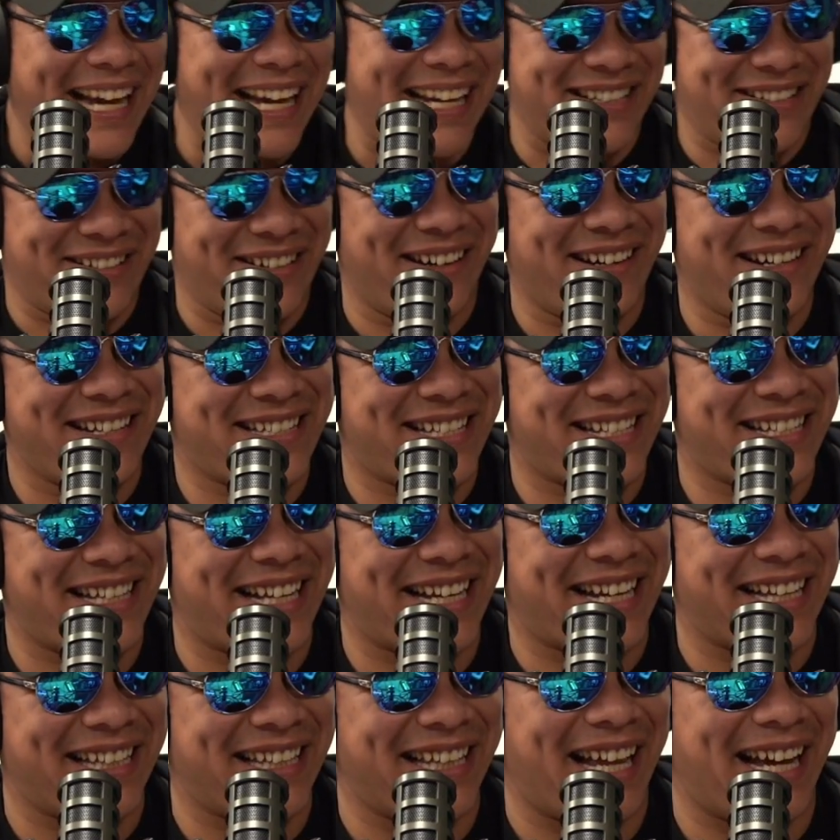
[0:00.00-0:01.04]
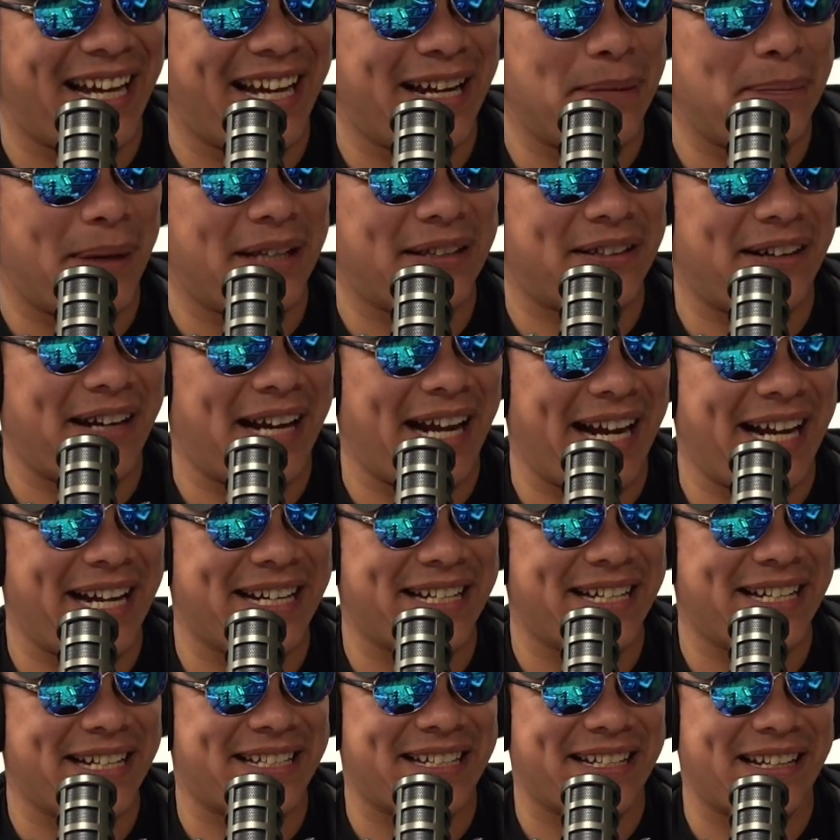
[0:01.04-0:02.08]
Adriana says they can lie about their
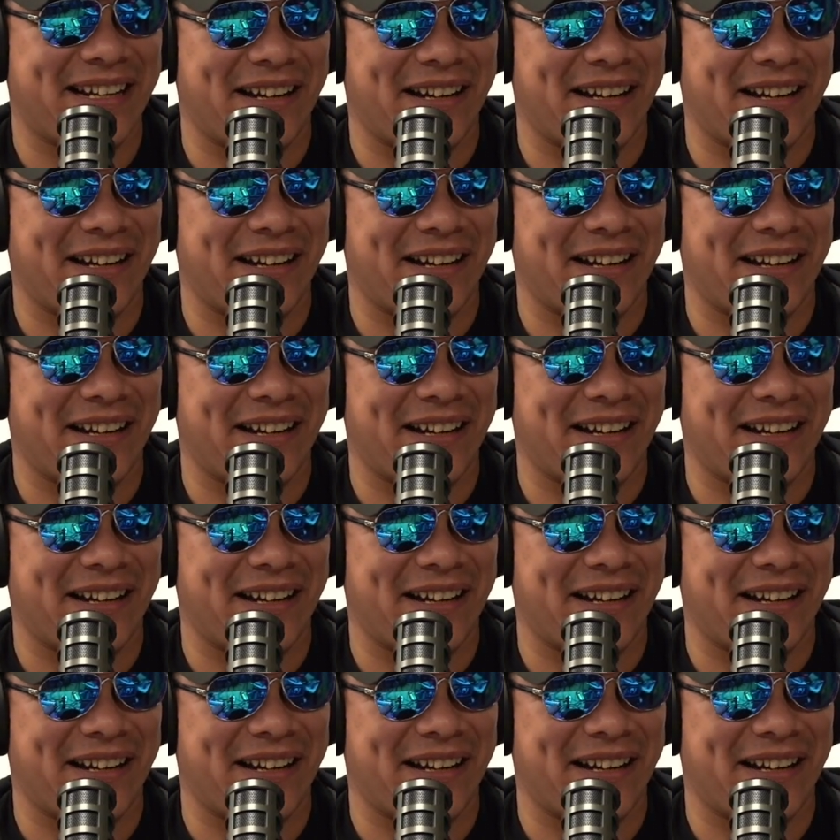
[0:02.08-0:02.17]
age.